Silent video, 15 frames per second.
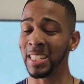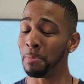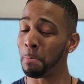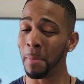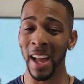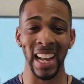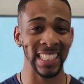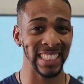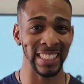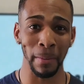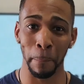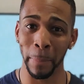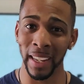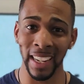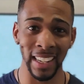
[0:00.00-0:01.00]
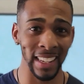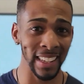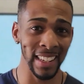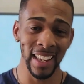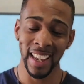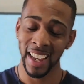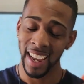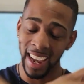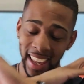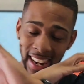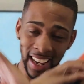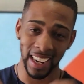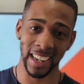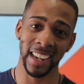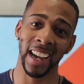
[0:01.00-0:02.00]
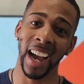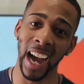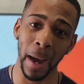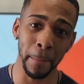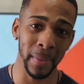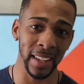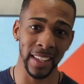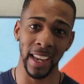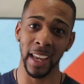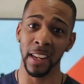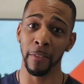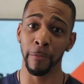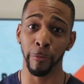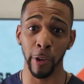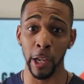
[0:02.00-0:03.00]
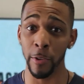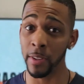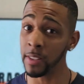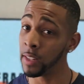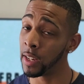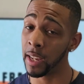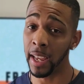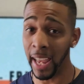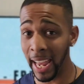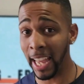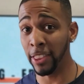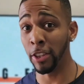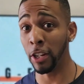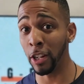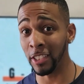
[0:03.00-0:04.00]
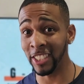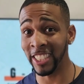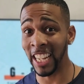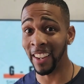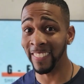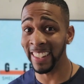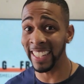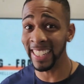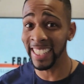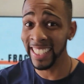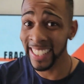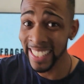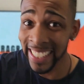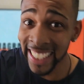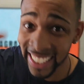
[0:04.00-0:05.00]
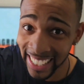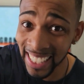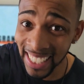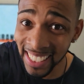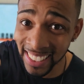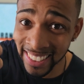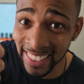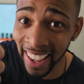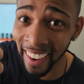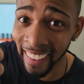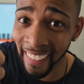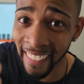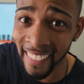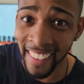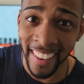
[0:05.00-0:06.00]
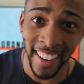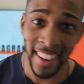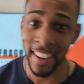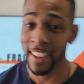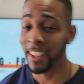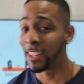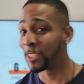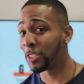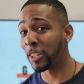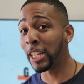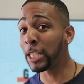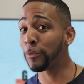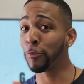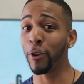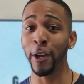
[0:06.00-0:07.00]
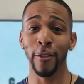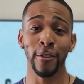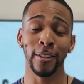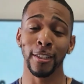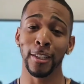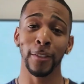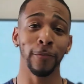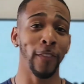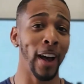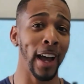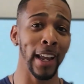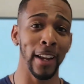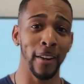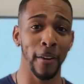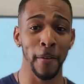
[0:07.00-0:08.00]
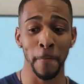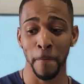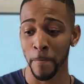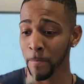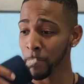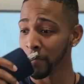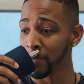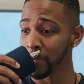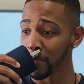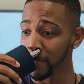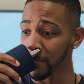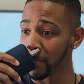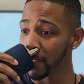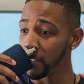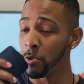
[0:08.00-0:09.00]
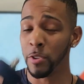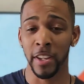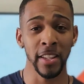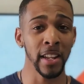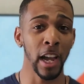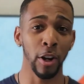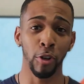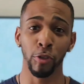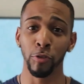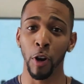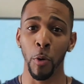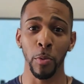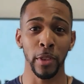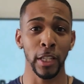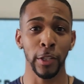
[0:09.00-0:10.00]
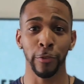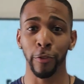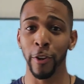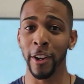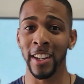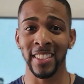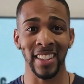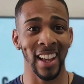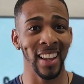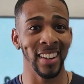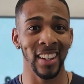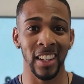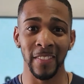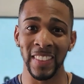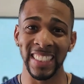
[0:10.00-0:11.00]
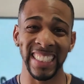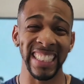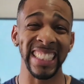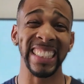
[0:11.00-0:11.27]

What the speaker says: mass appealing, and the compliment getting fragrance, and the longevity is there. So this fragrance is fire. You cannot go wrong with this fragrance. I love it to